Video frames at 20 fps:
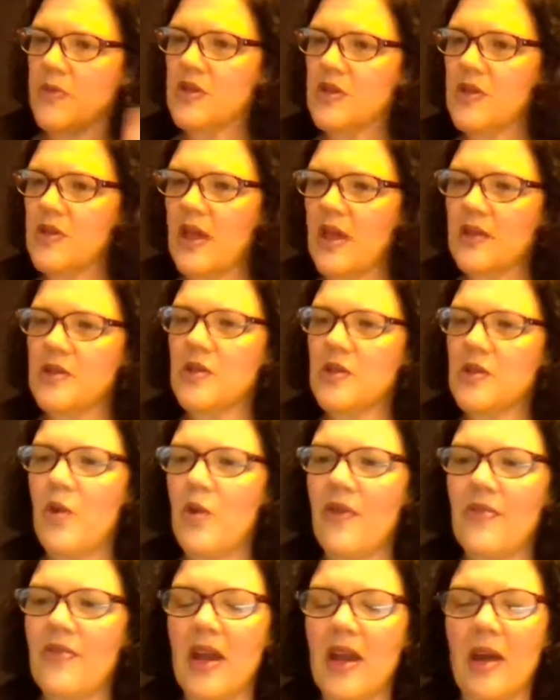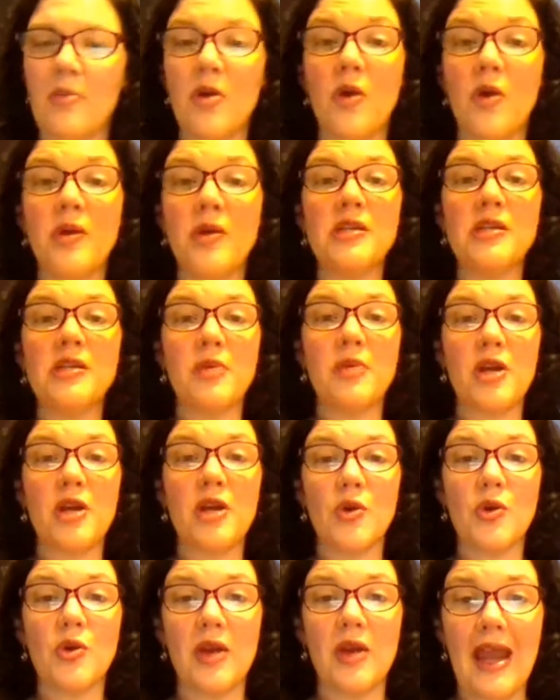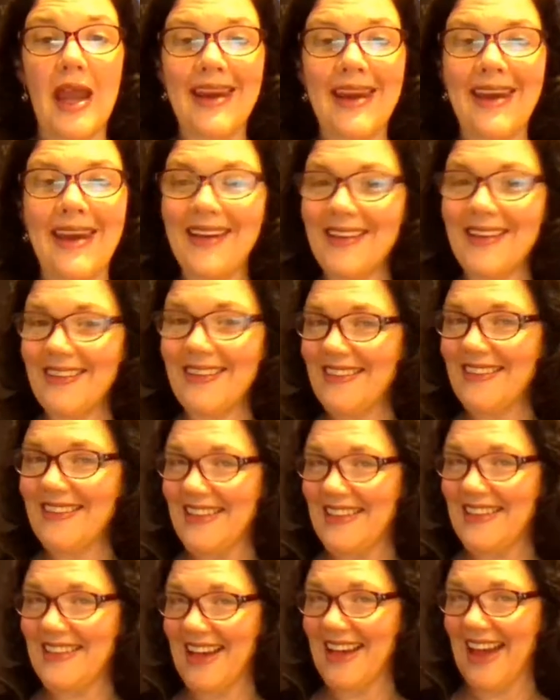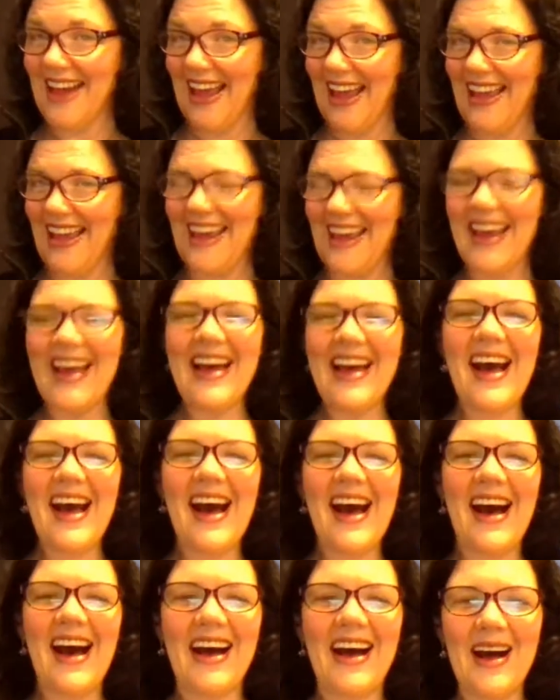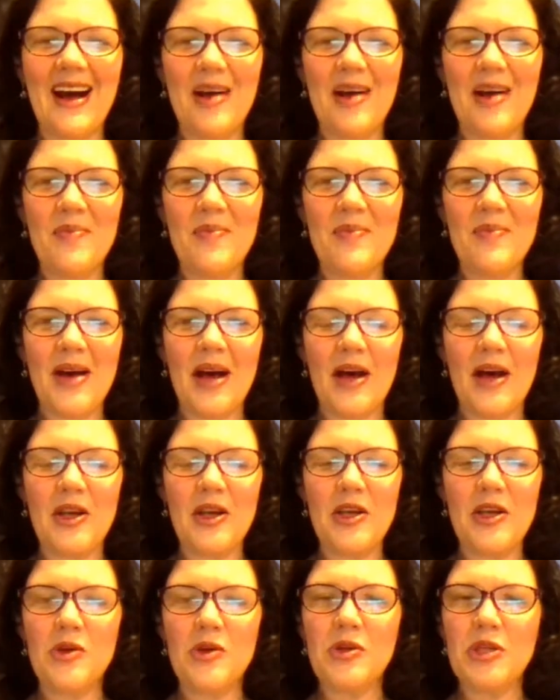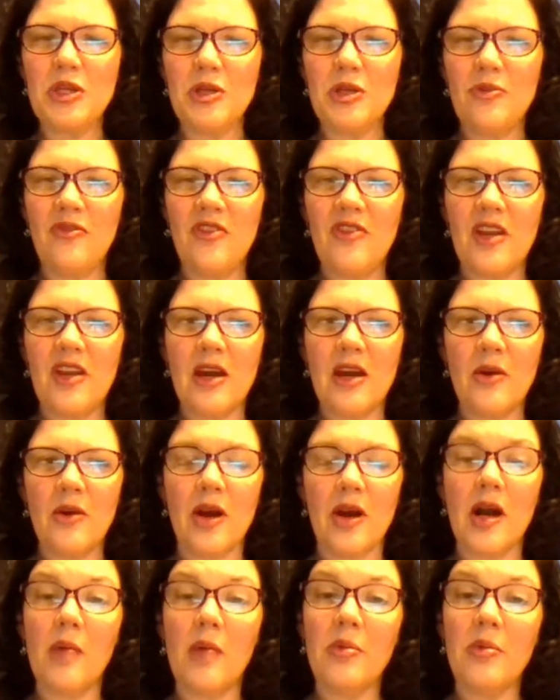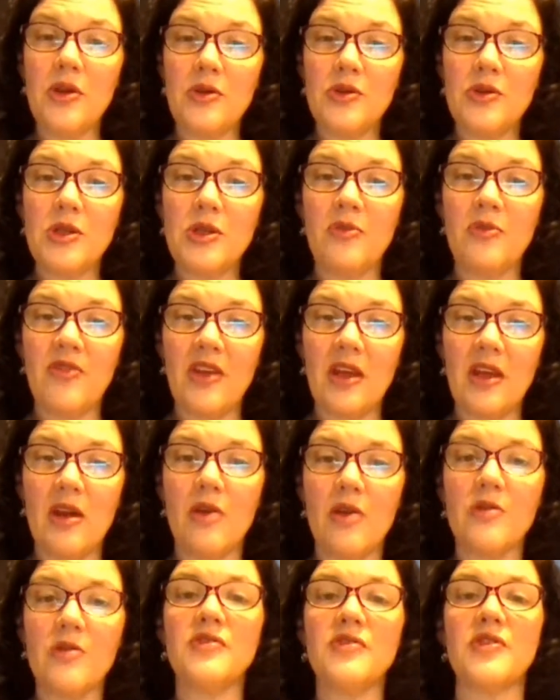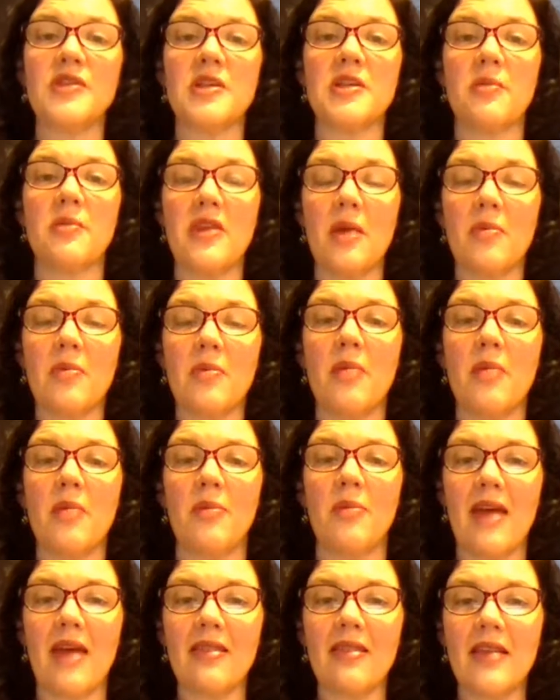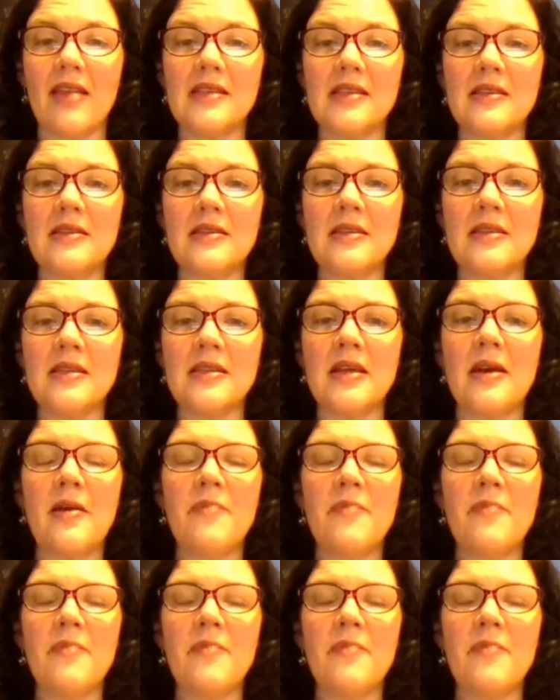So that's the one thing I'm going to be creating today, a YouTube video or a couple of YouTube videos for some of the upcoming math lessons.